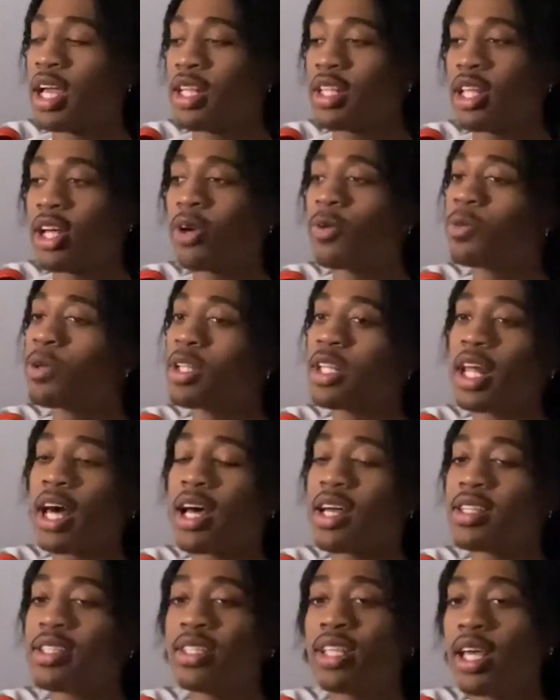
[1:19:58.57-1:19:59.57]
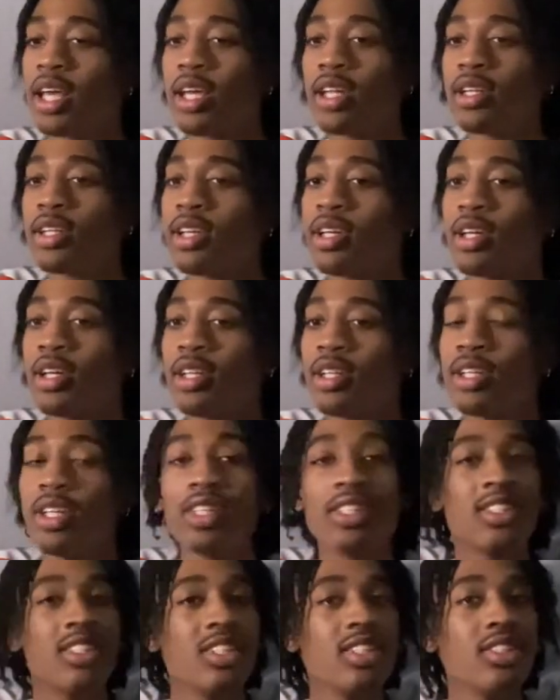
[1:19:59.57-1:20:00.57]
they don't realize that
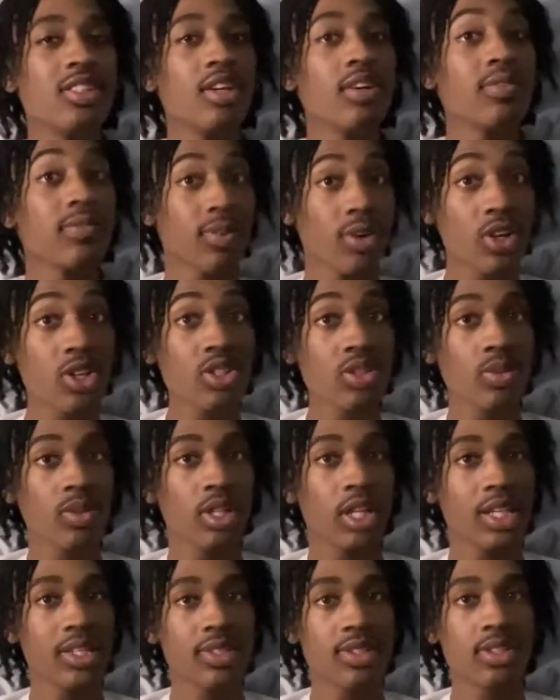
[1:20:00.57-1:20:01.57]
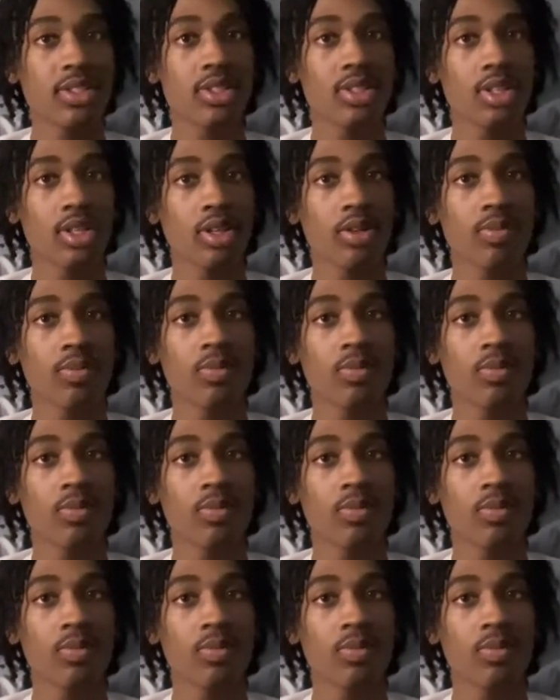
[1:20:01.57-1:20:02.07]
this is their first relationship.